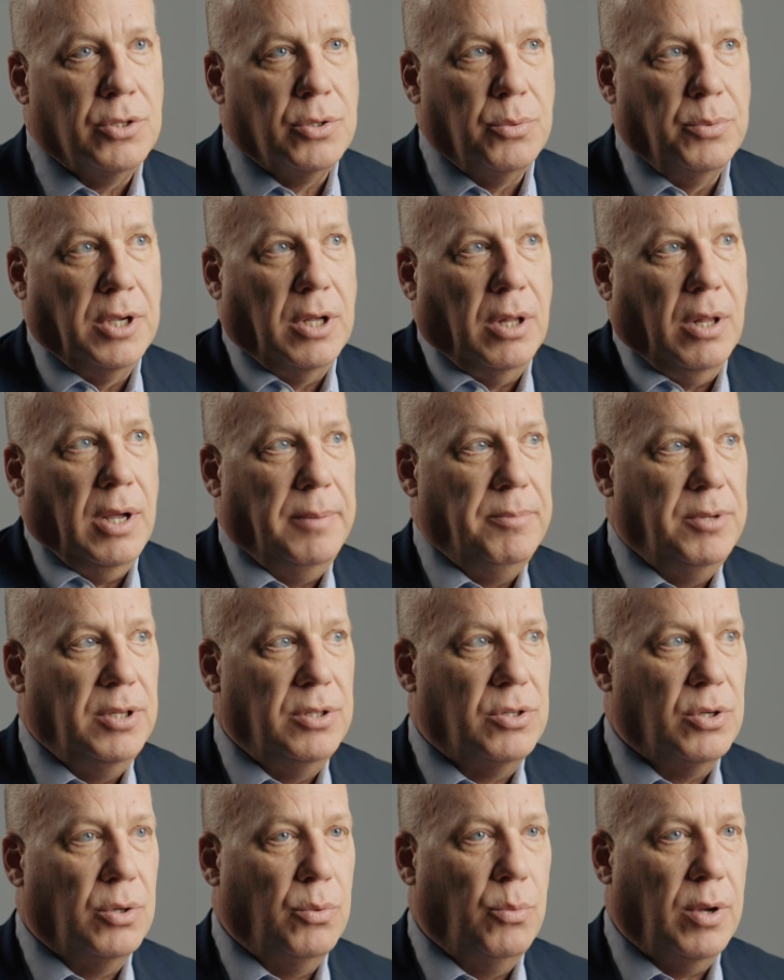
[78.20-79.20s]
So we climbed
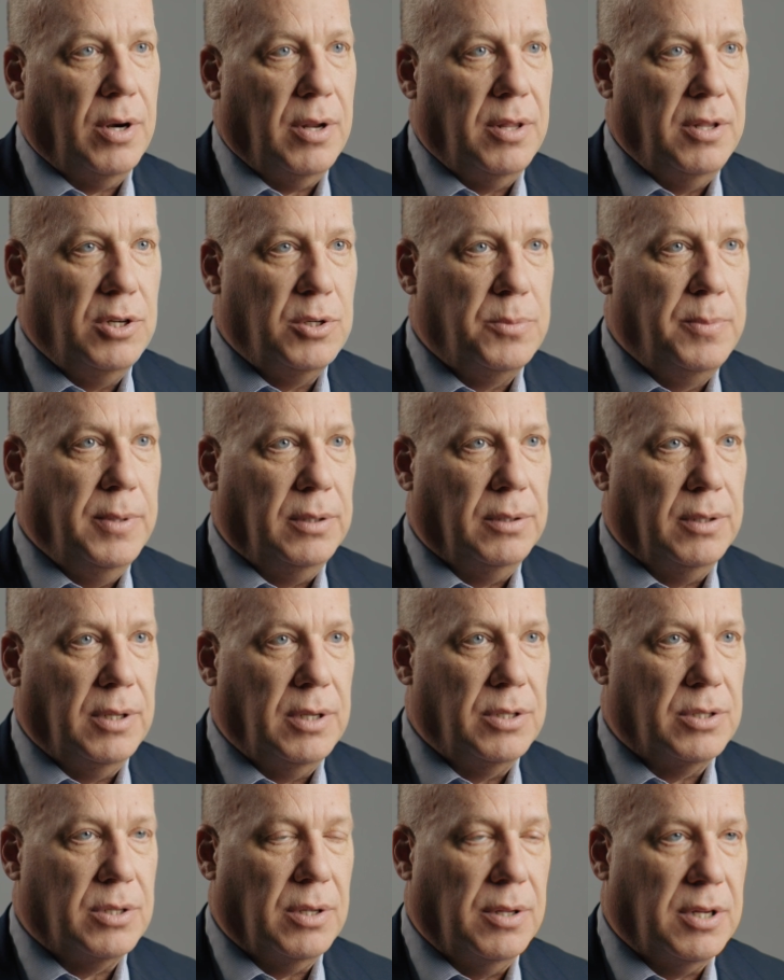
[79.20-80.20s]
into one of these
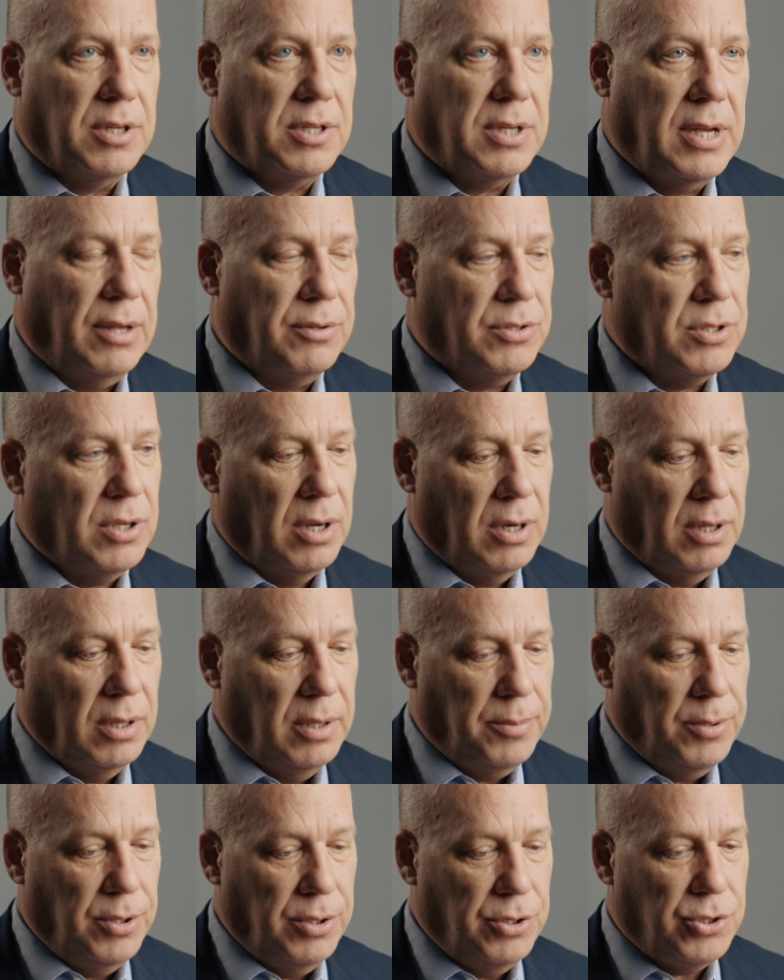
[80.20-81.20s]
buildings on the south side of
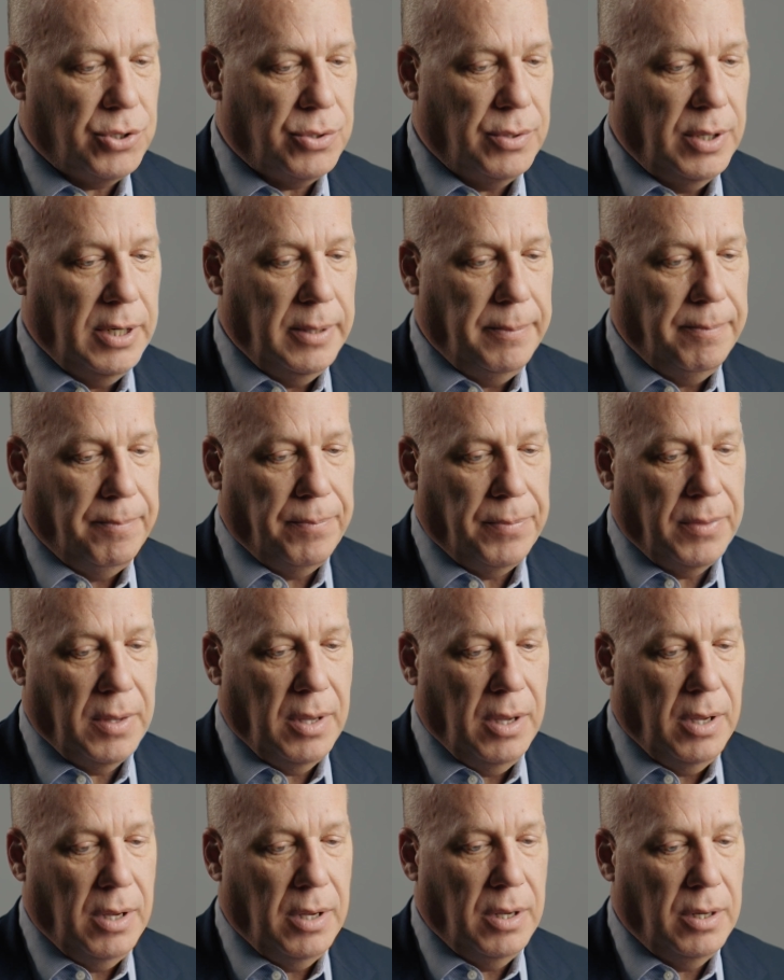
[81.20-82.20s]
Liberty Street
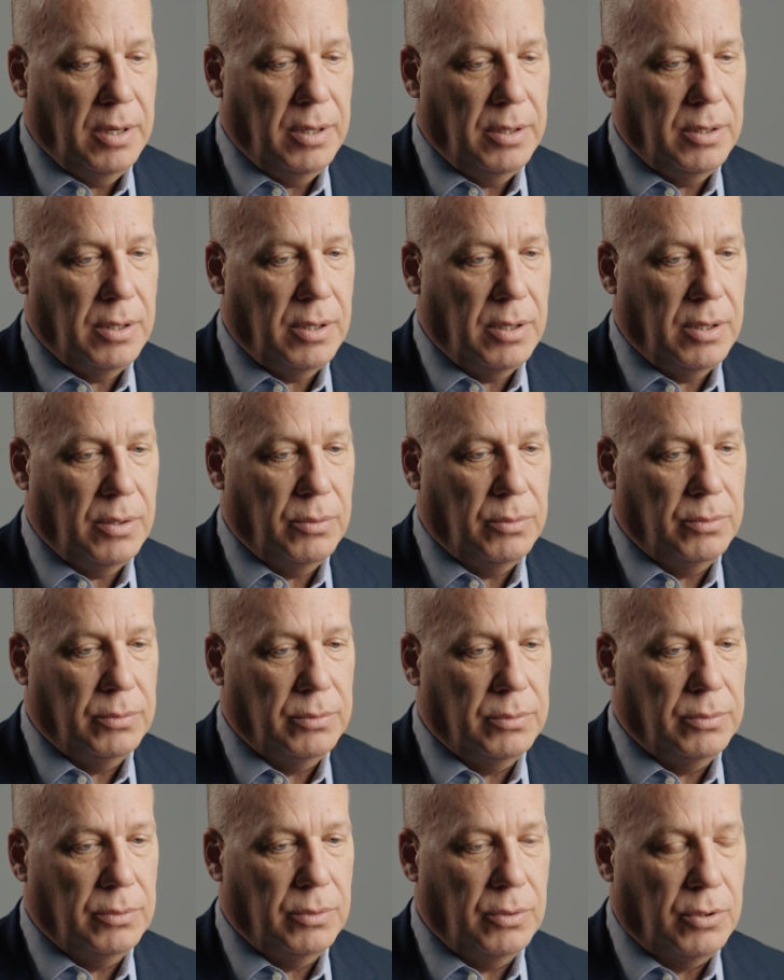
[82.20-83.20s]
and
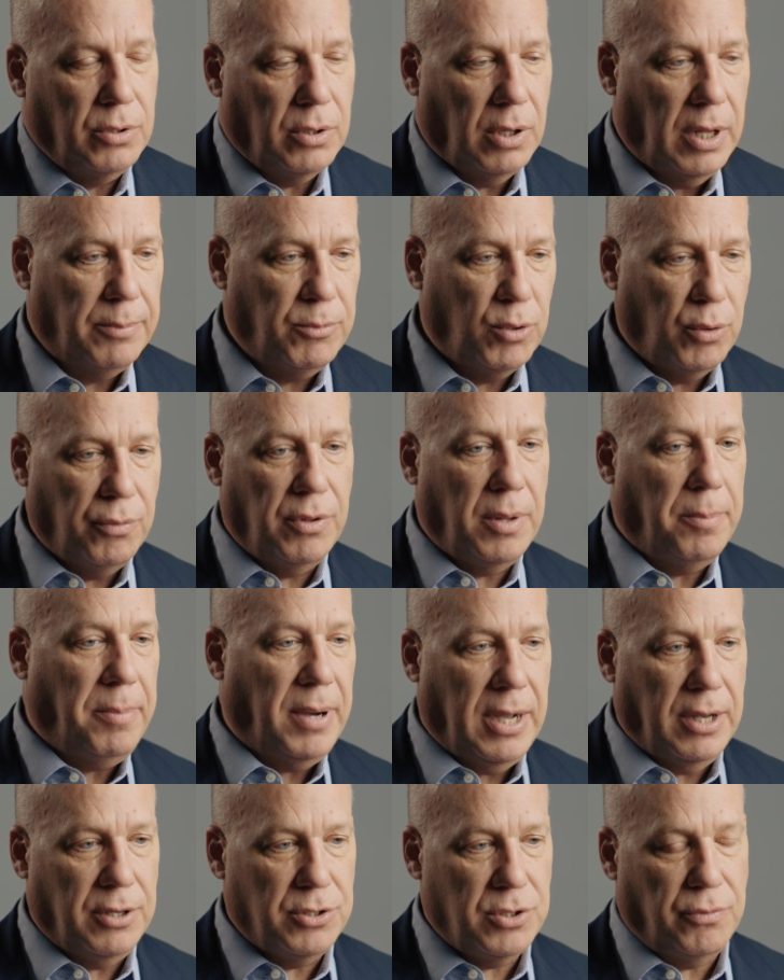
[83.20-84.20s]
climbed over the
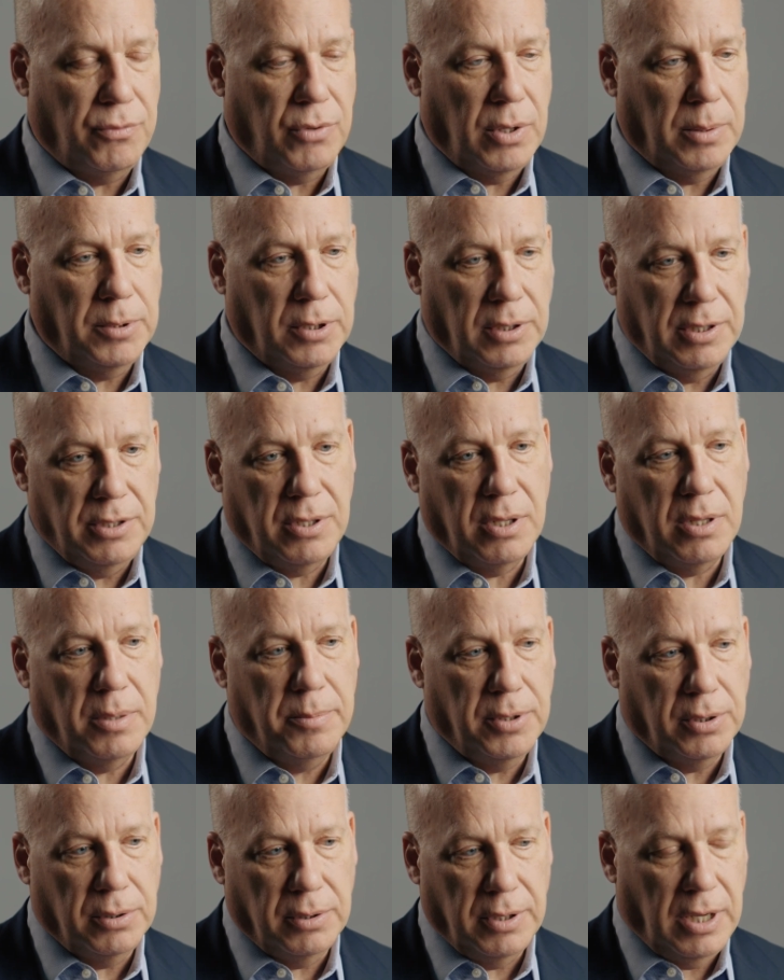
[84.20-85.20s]
piles of rubble into
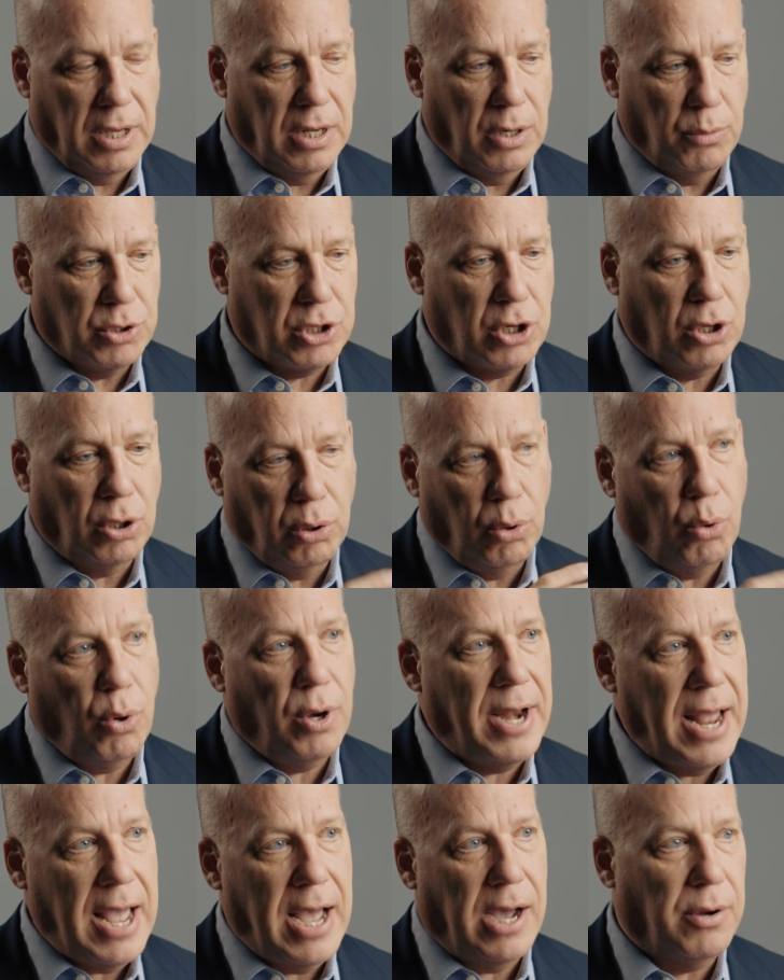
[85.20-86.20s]
the building, and it was
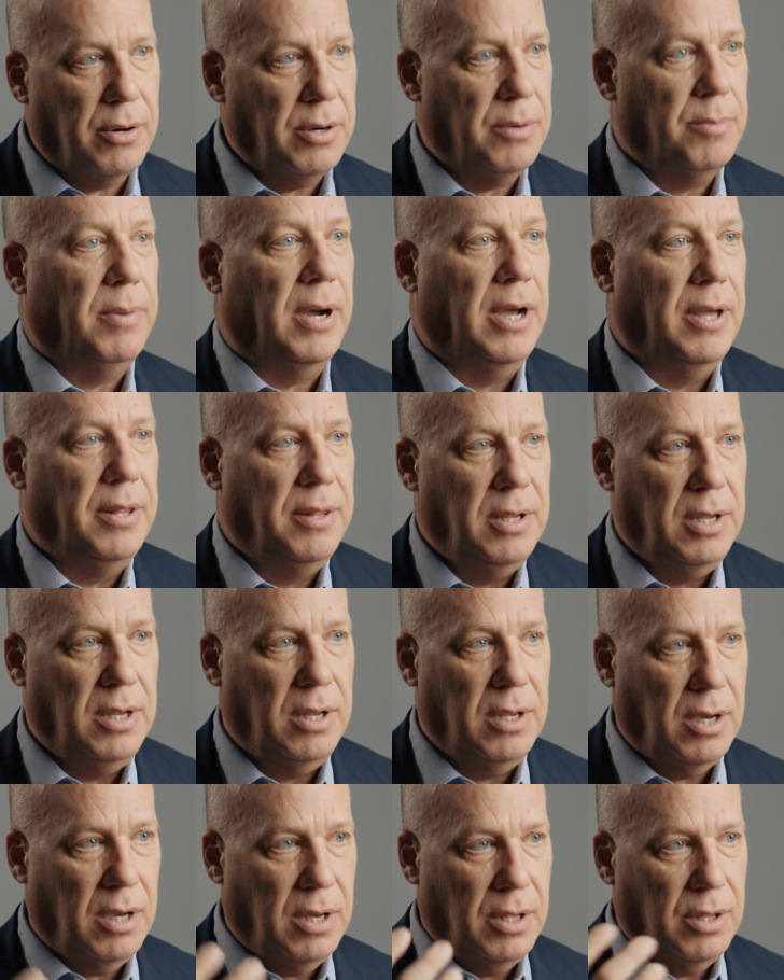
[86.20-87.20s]
clawed out by
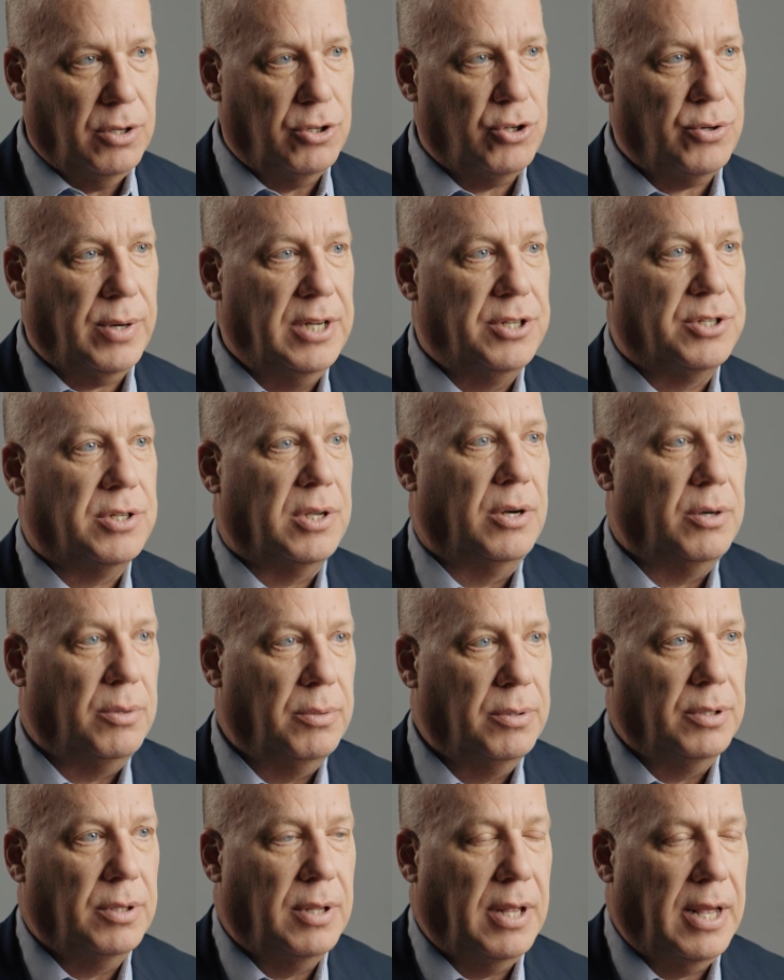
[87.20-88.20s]
the Trade
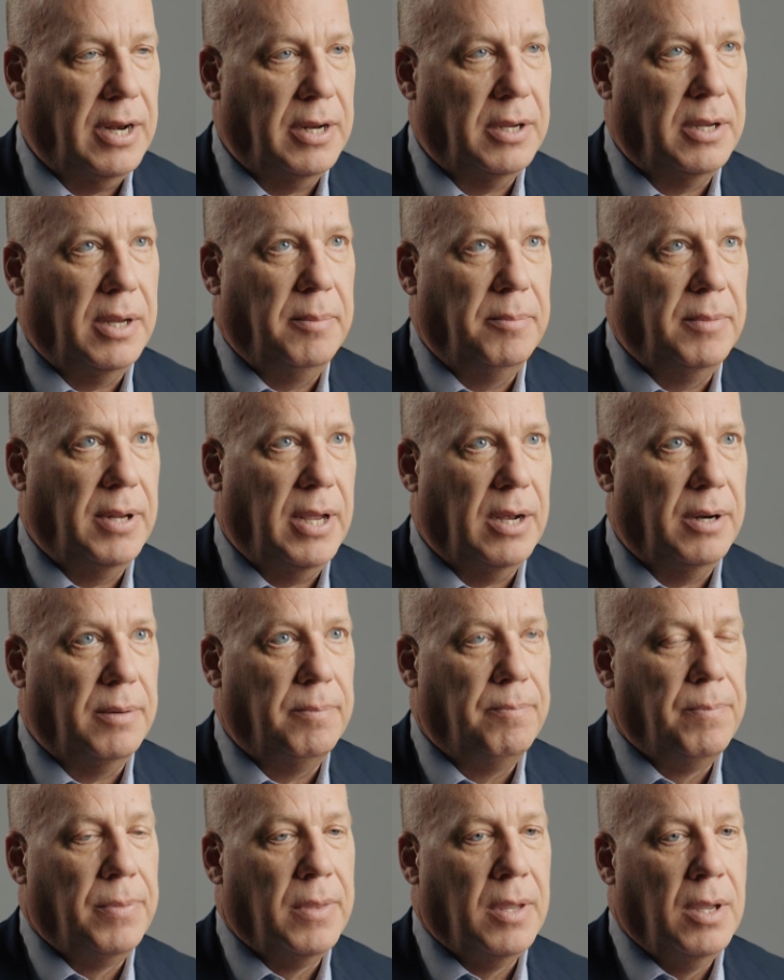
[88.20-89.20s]
Center that it came
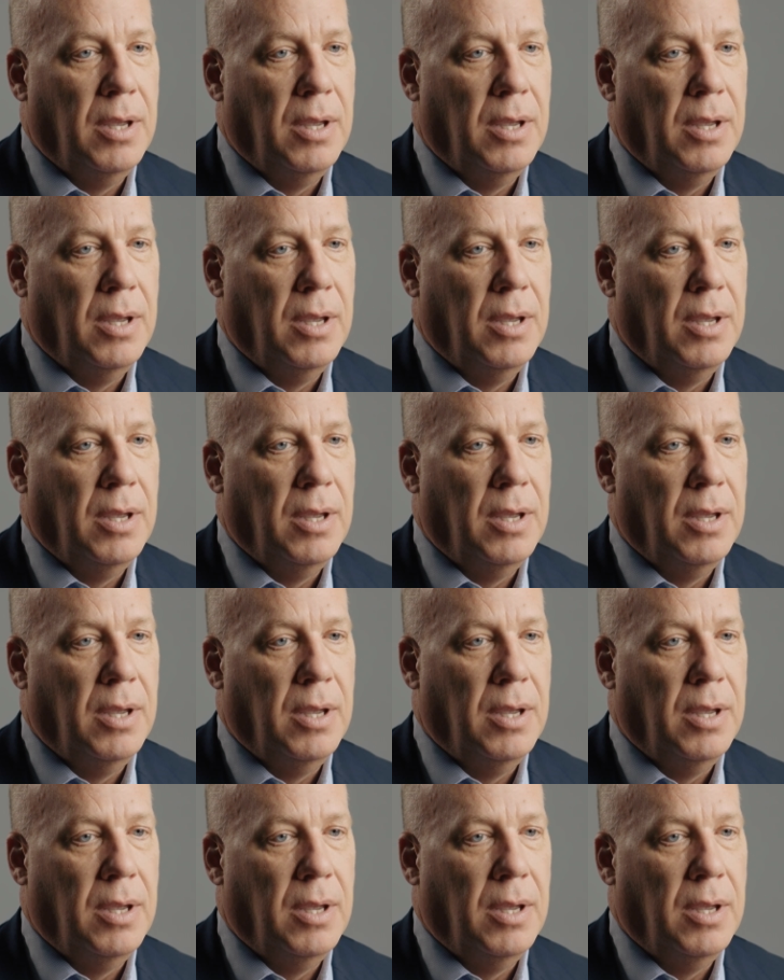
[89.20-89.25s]
down.